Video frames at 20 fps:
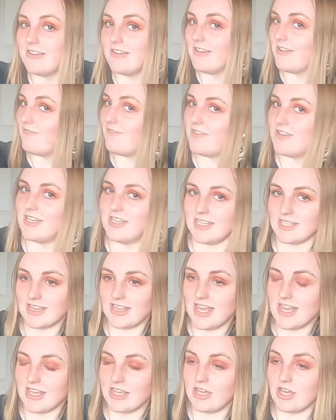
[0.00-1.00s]
the little
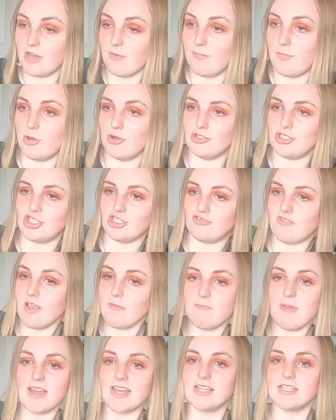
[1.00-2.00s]
anchor put
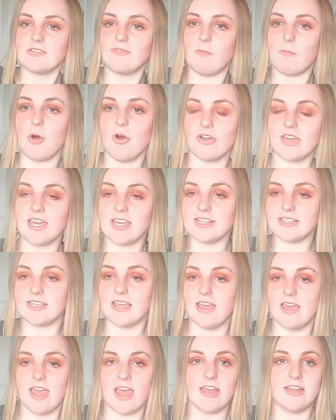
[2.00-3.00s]
straight back into my pocket,
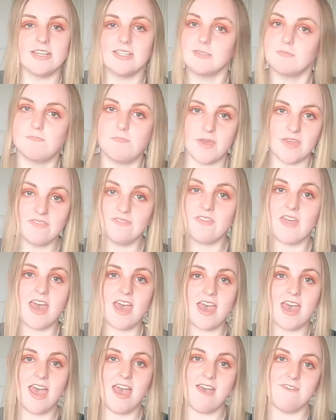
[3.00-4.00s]
and it's been
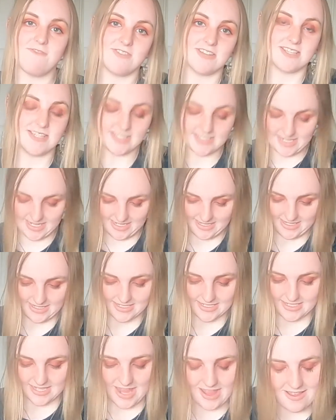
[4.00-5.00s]
there ever
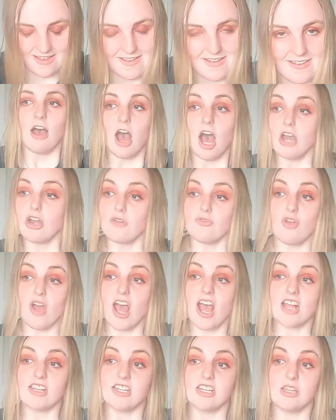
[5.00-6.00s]
since. And I've not
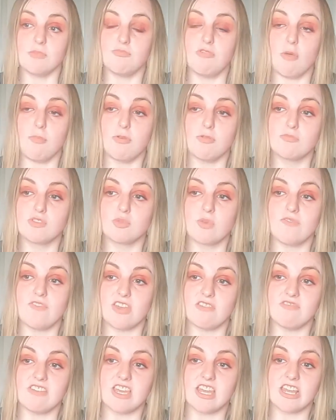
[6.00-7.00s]
had any problems with
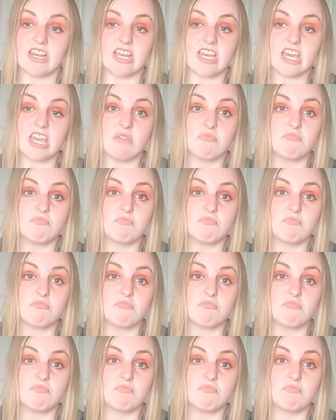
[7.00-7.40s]
it, really.